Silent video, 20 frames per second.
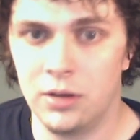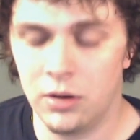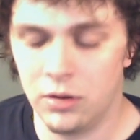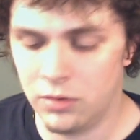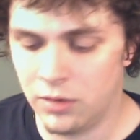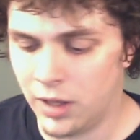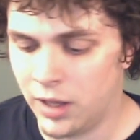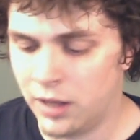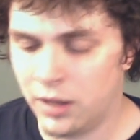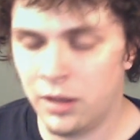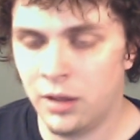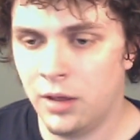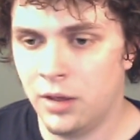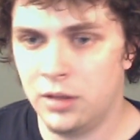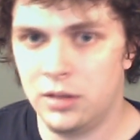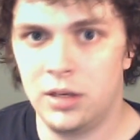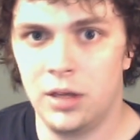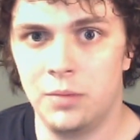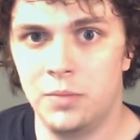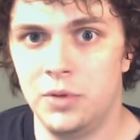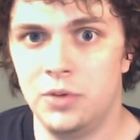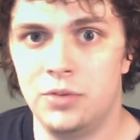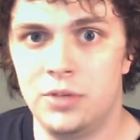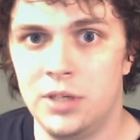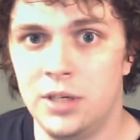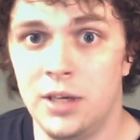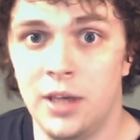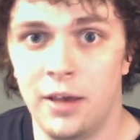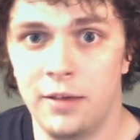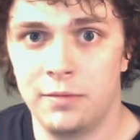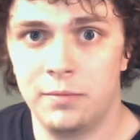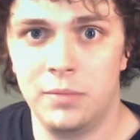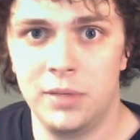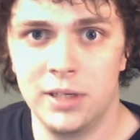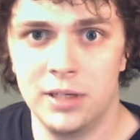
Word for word: You know, WTF